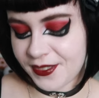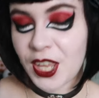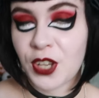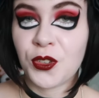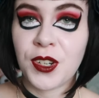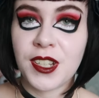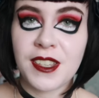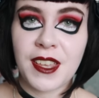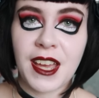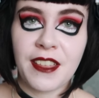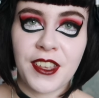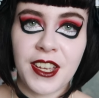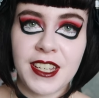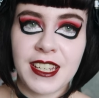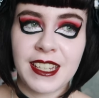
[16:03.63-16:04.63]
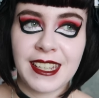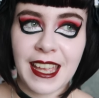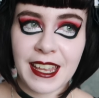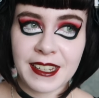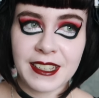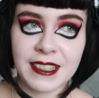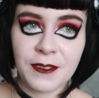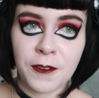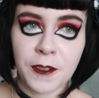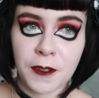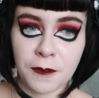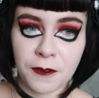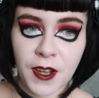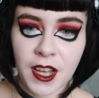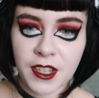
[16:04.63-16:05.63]
annoyed at that I didn't get it for the
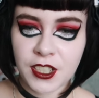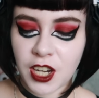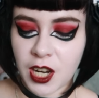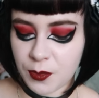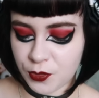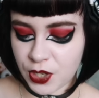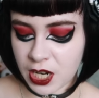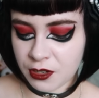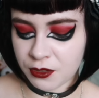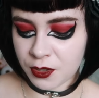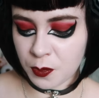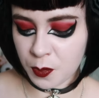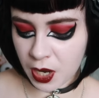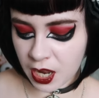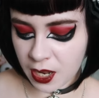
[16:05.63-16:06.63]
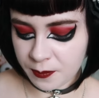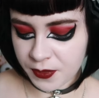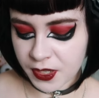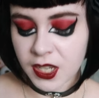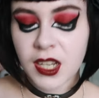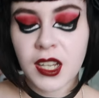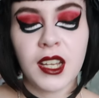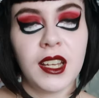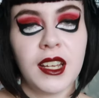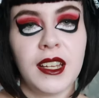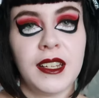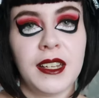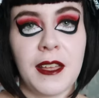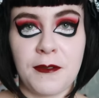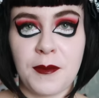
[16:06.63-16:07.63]
first time around. But
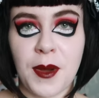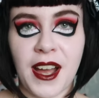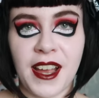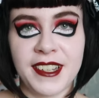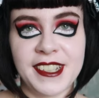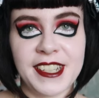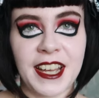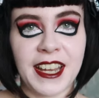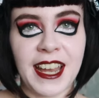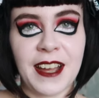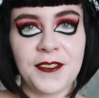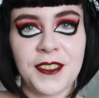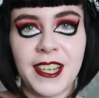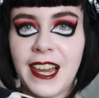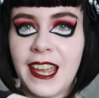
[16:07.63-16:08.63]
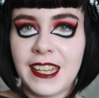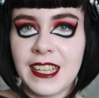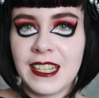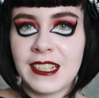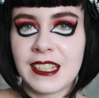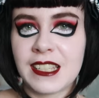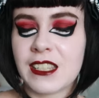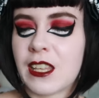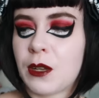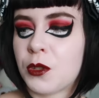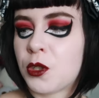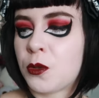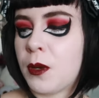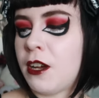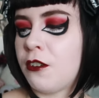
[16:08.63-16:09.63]
never mind, I have the leggings. They were
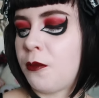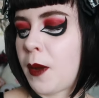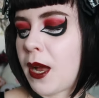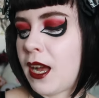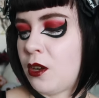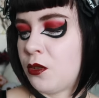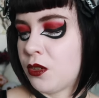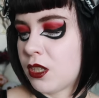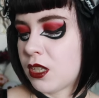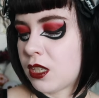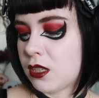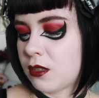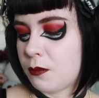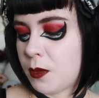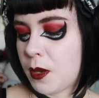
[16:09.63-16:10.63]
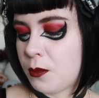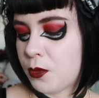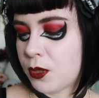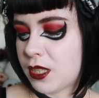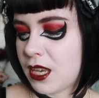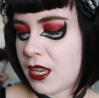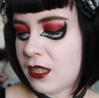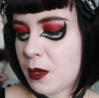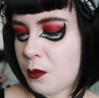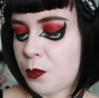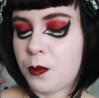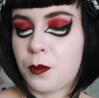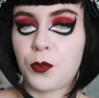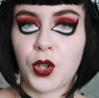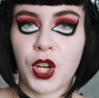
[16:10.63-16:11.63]
£12. People were saying they're
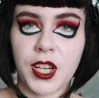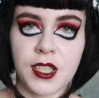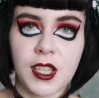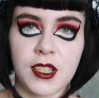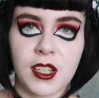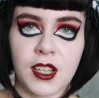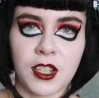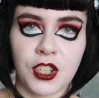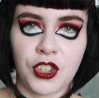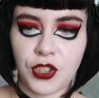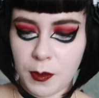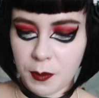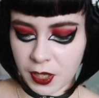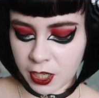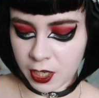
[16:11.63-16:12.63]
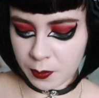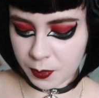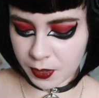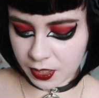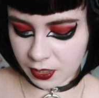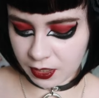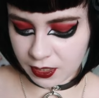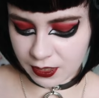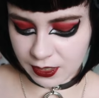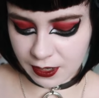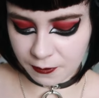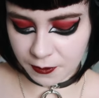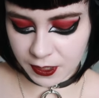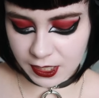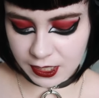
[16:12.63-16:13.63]
prices are kind of creeping up and I can
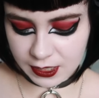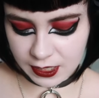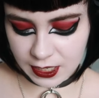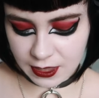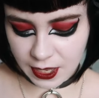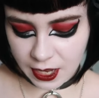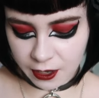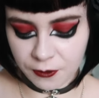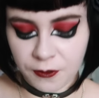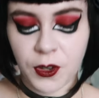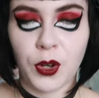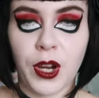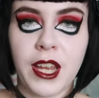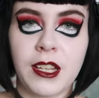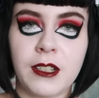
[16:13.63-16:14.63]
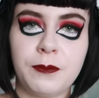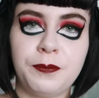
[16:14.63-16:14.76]
definitely see that. I feel like